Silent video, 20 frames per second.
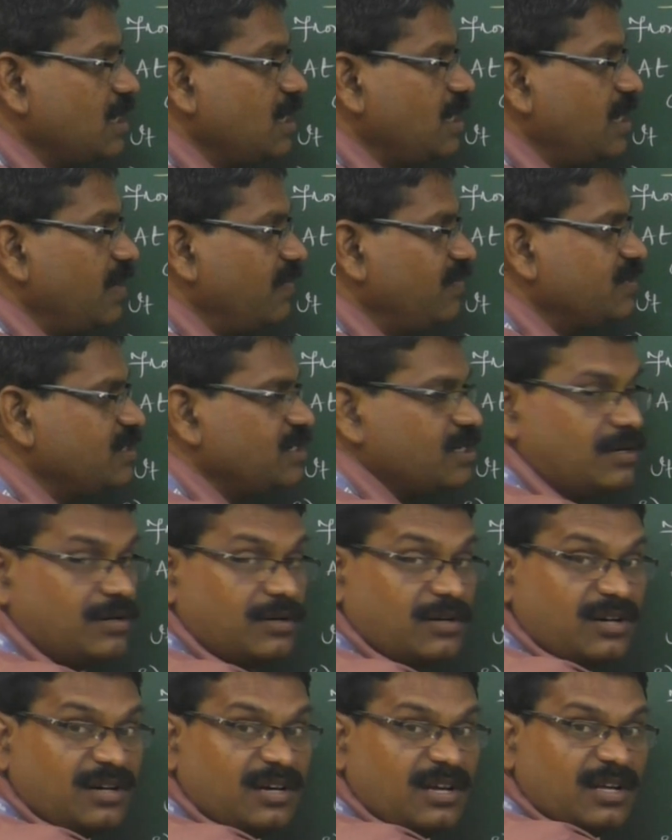
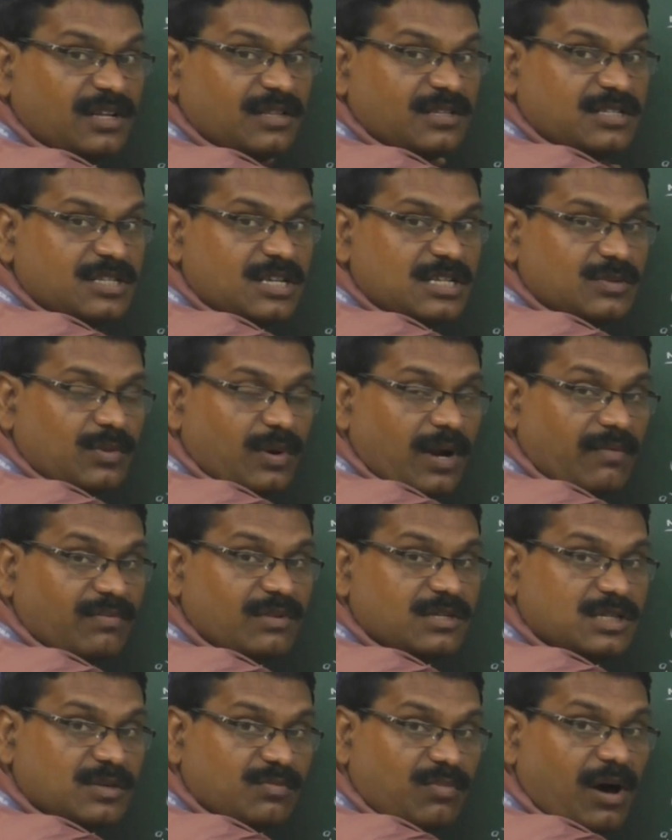EF0, this is one of
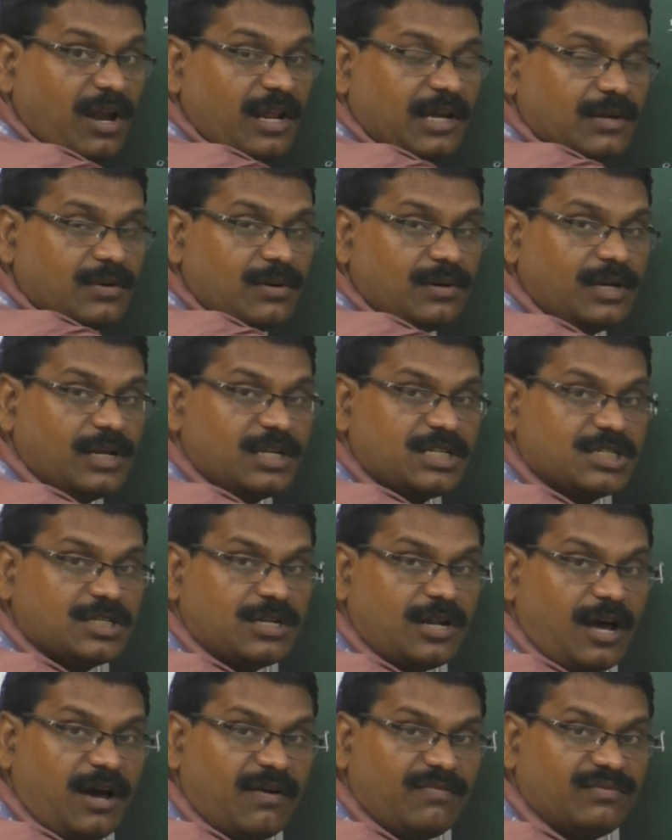the symbolic
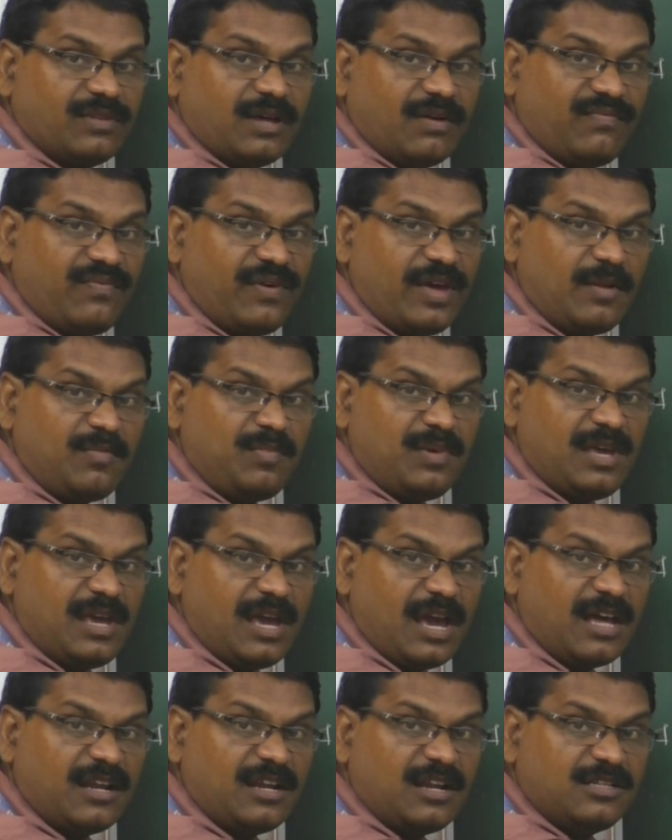notation of the
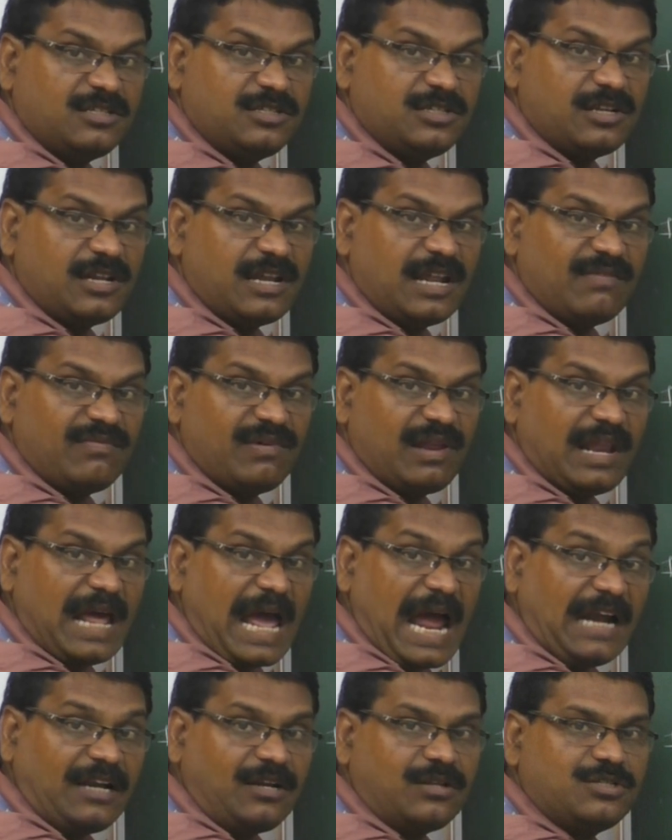Fermi energy level
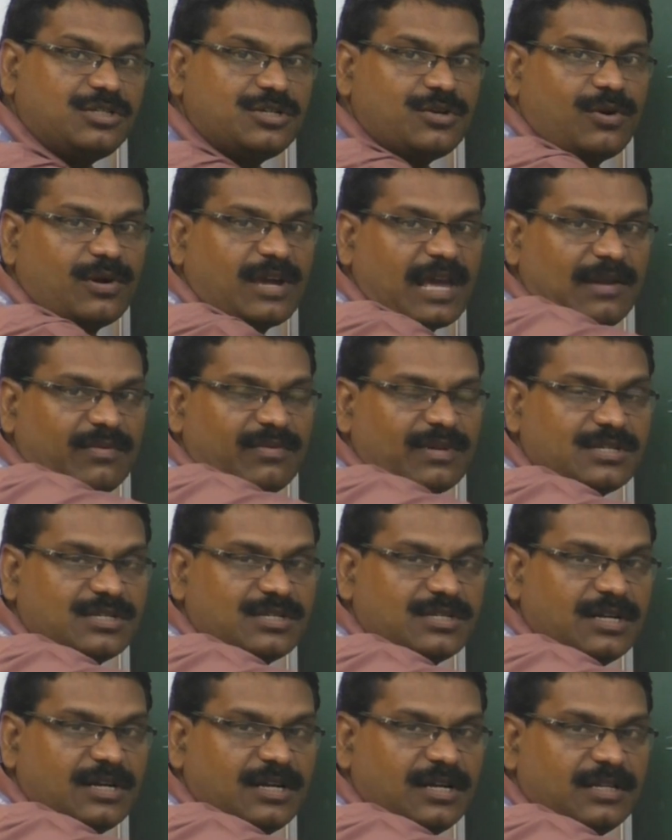at 0
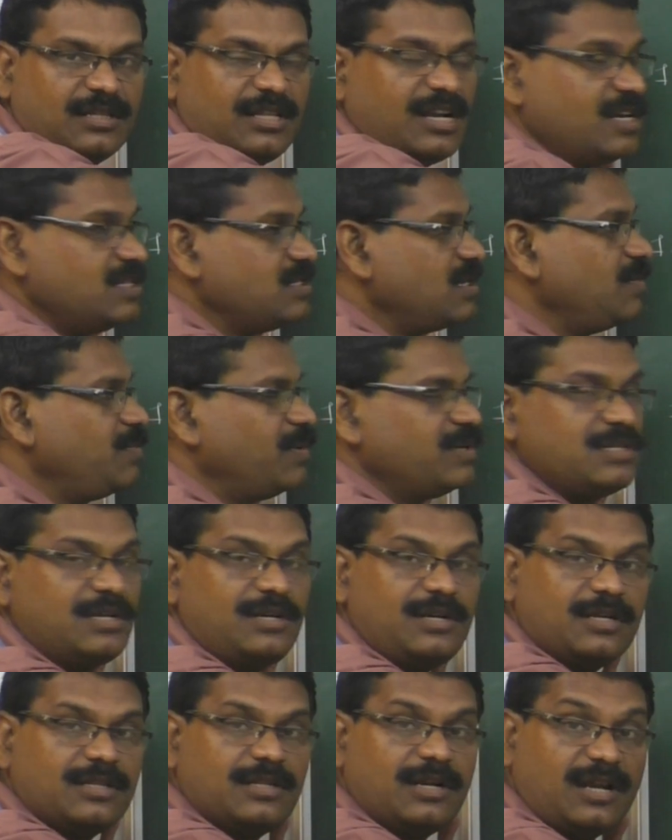kelvins. That is
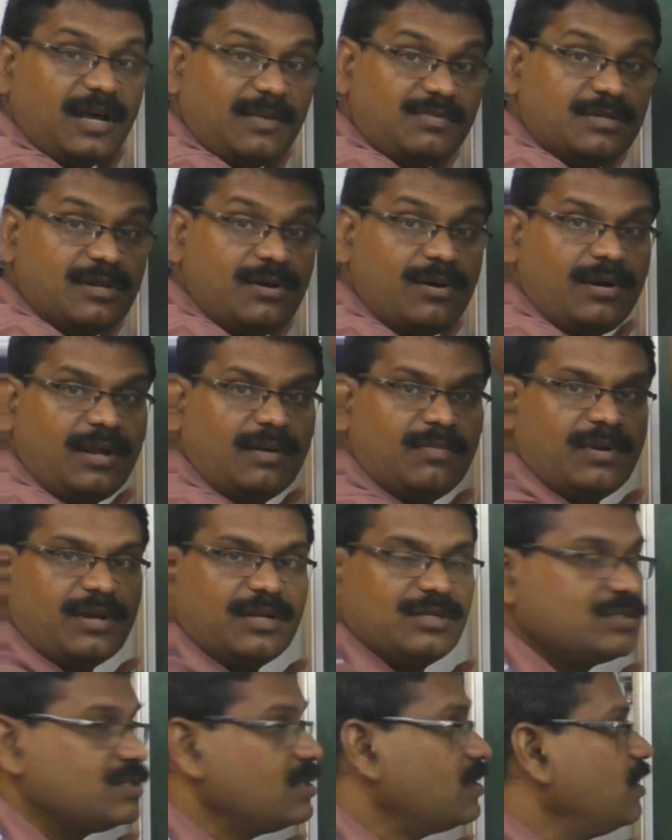representing that absolute
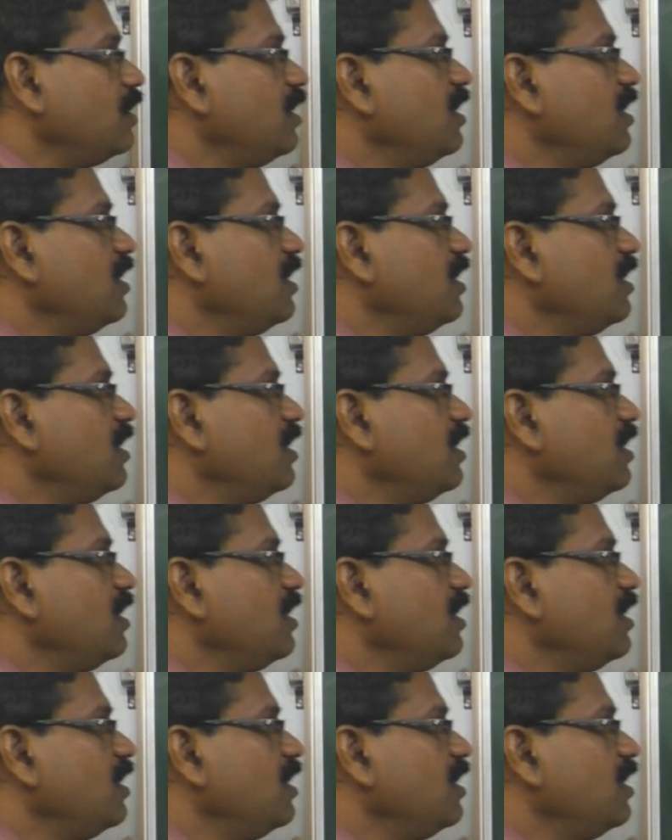temperature.